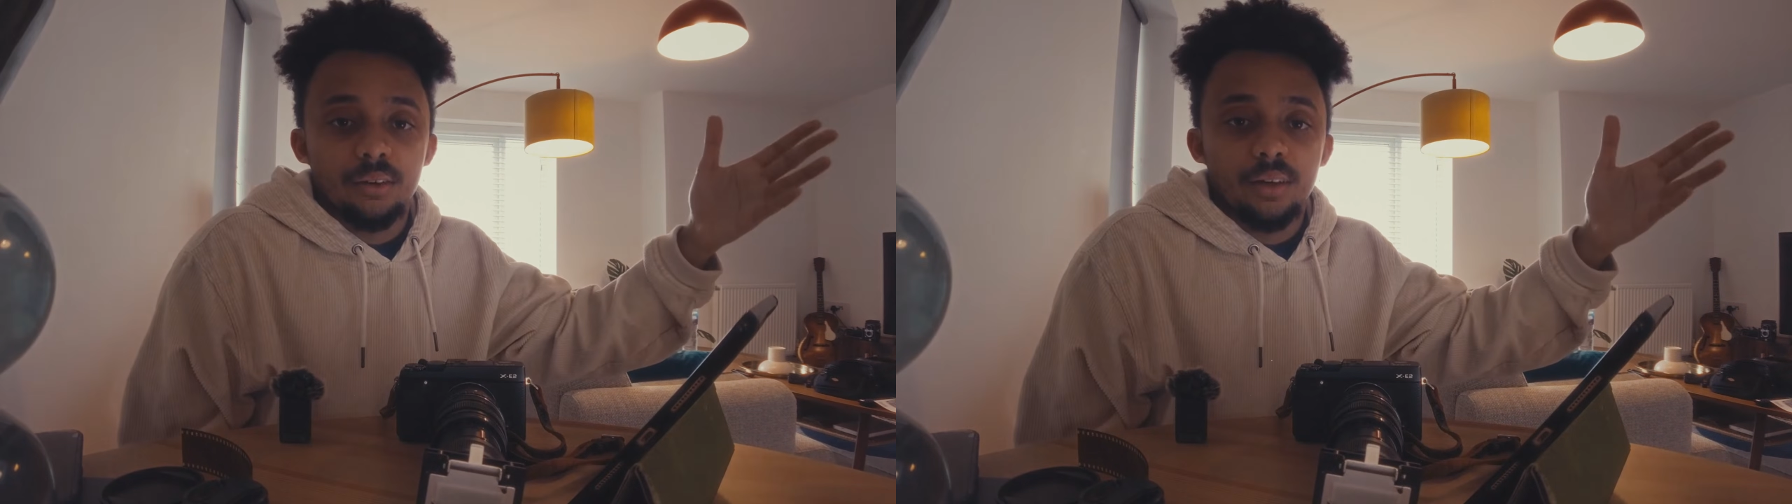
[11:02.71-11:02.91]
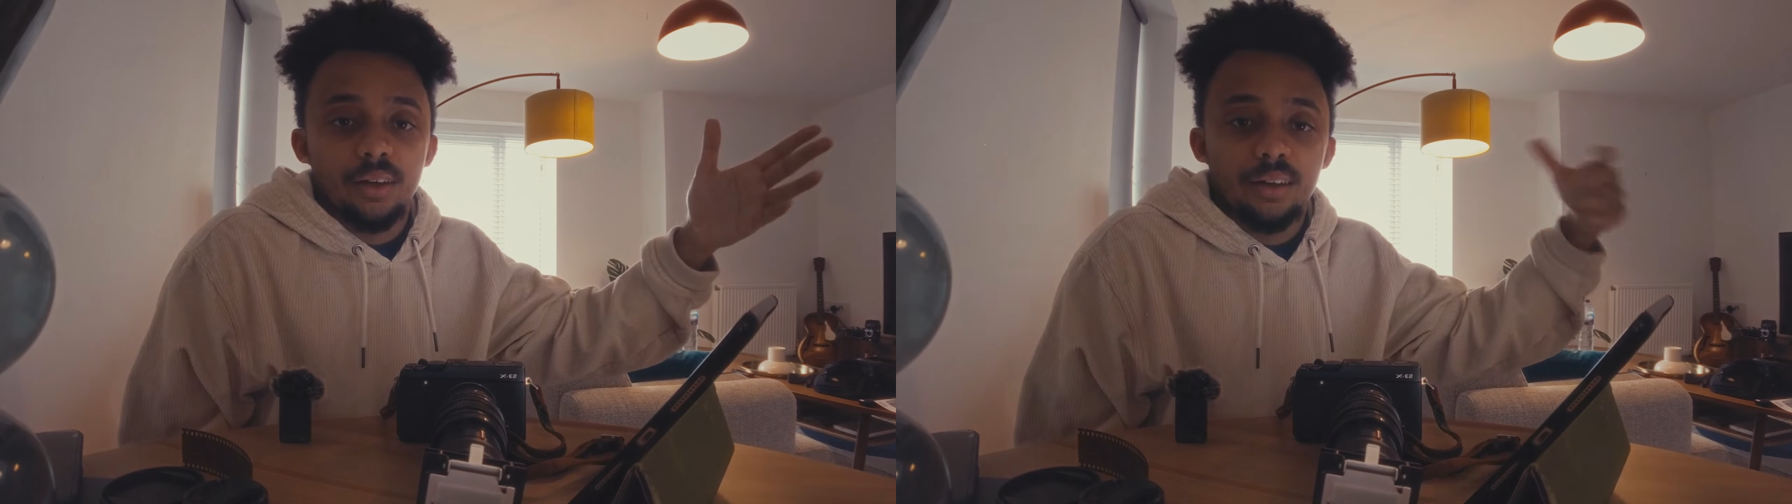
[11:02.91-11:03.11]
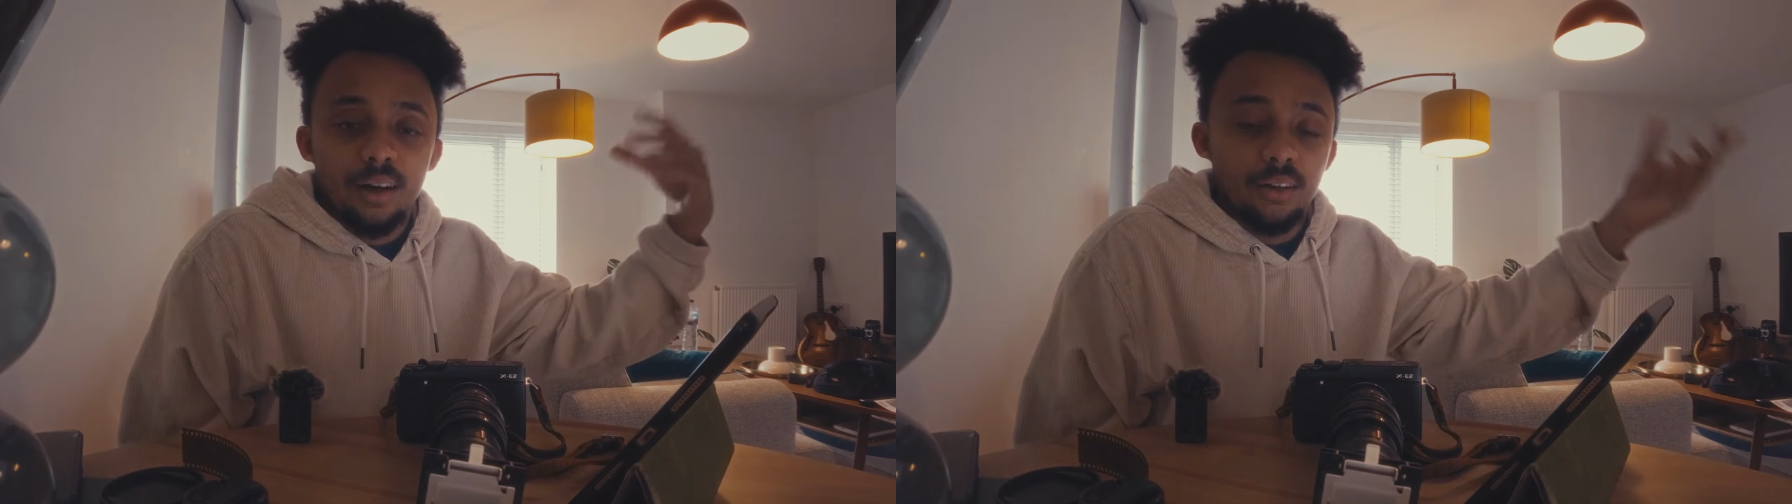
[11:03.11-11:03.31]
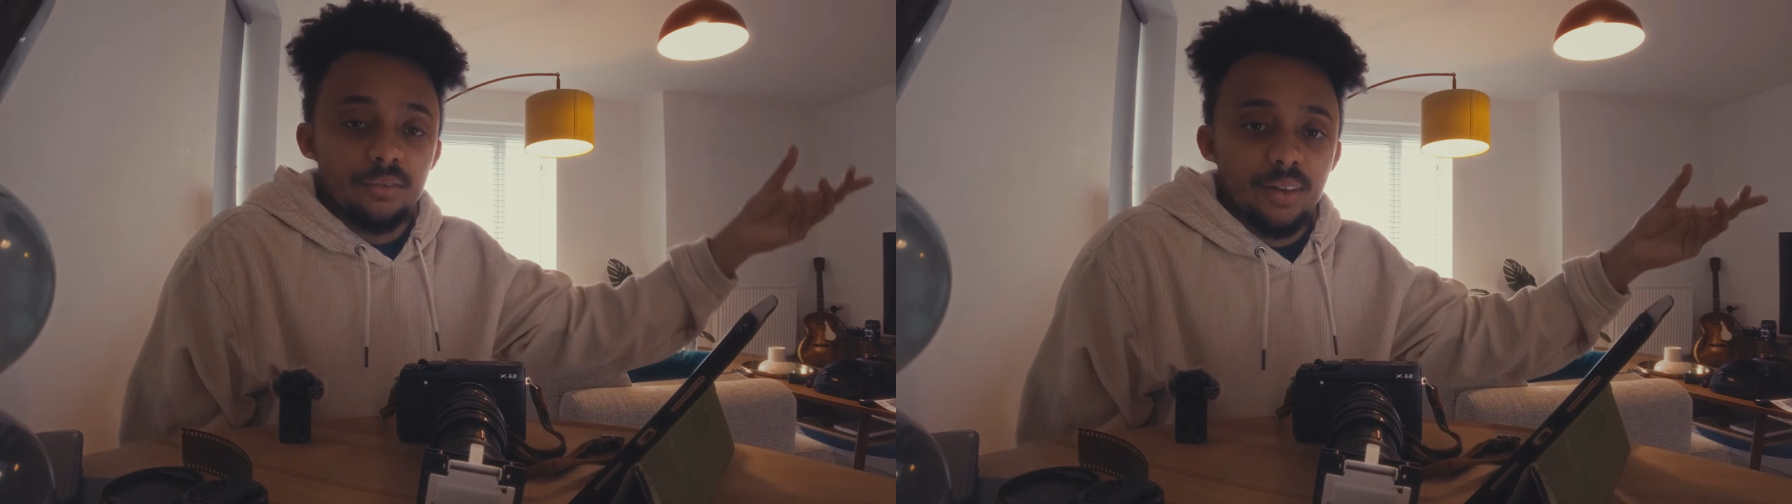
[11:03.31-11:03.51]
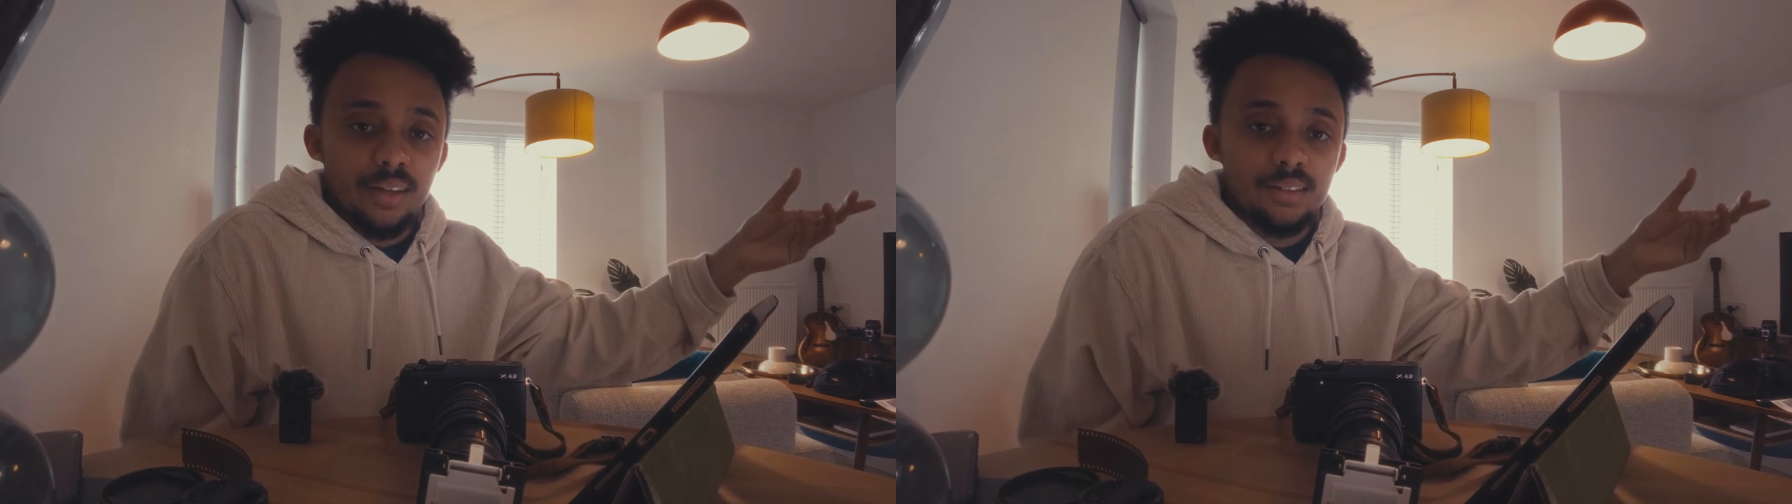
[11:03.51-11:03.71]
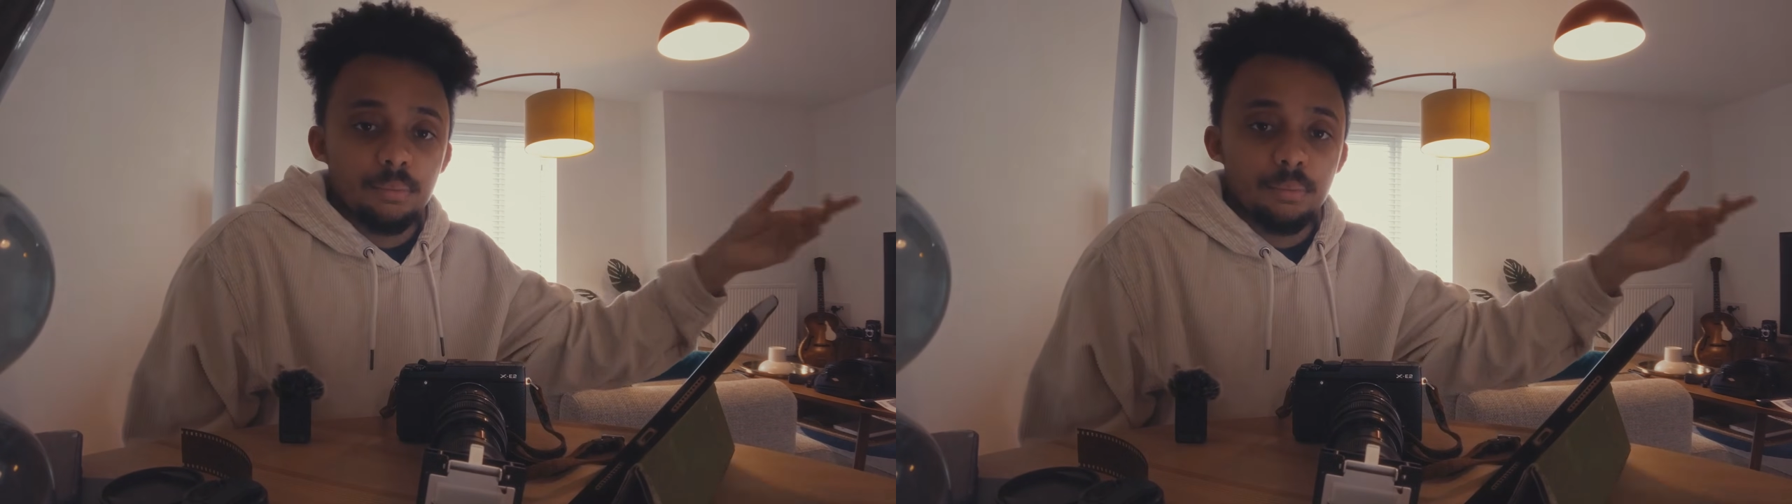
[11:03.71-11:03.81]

the line I'll invest.